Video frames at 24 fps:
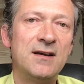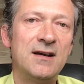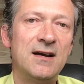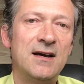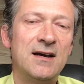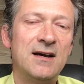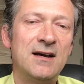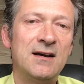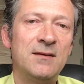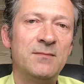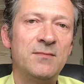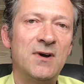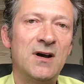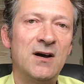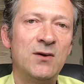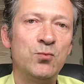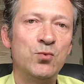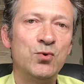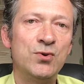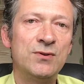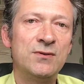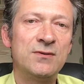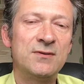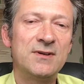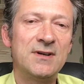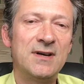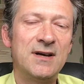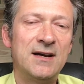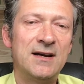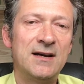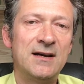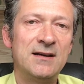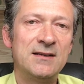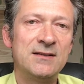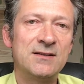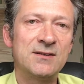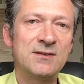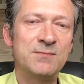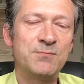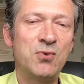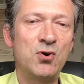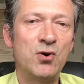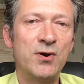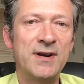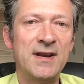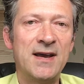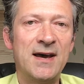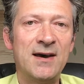but I would just
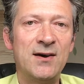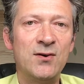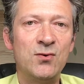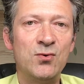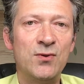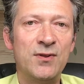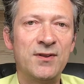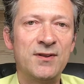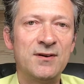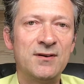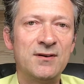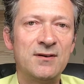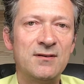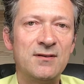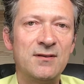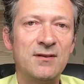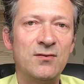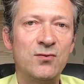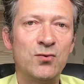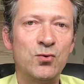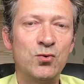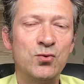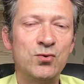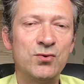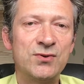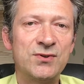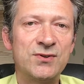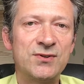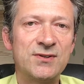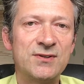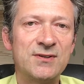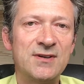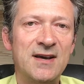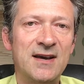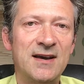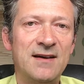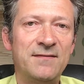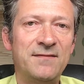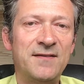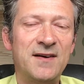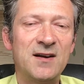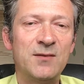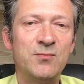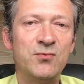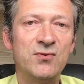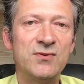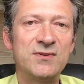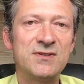point out that those
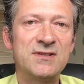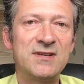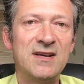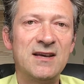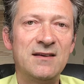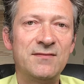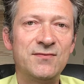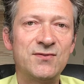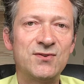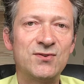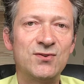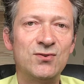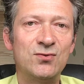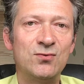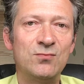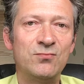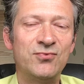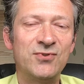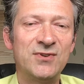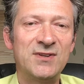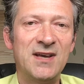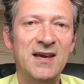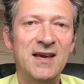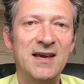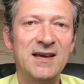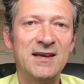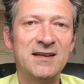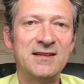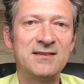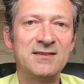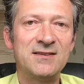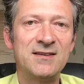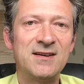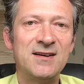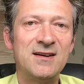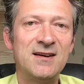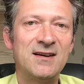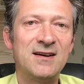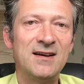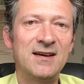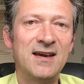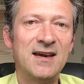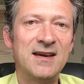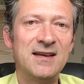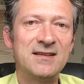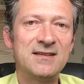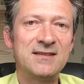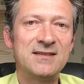fireproof safes don't protect
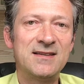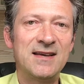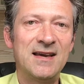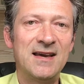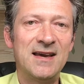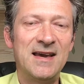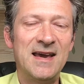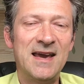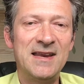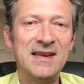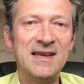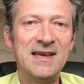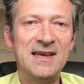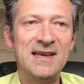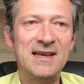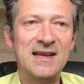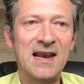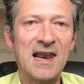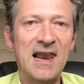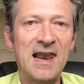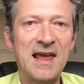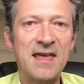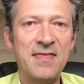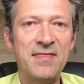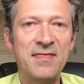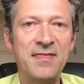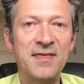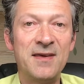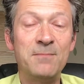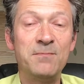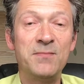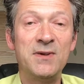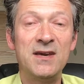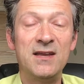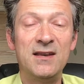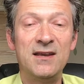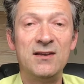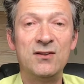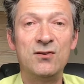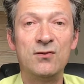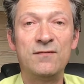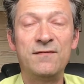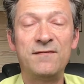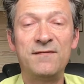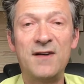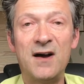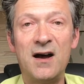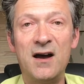against any lengthy period
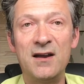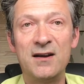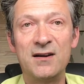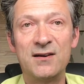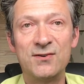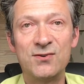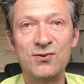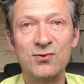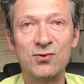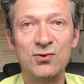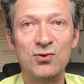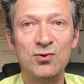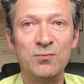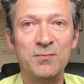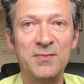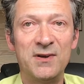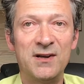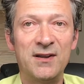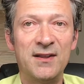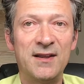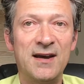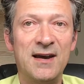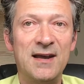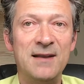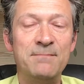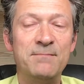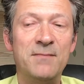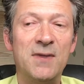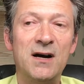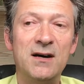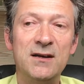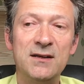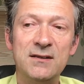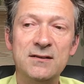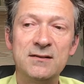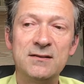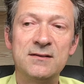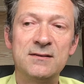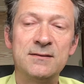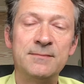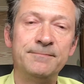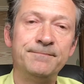of fire, so do bear that in mind.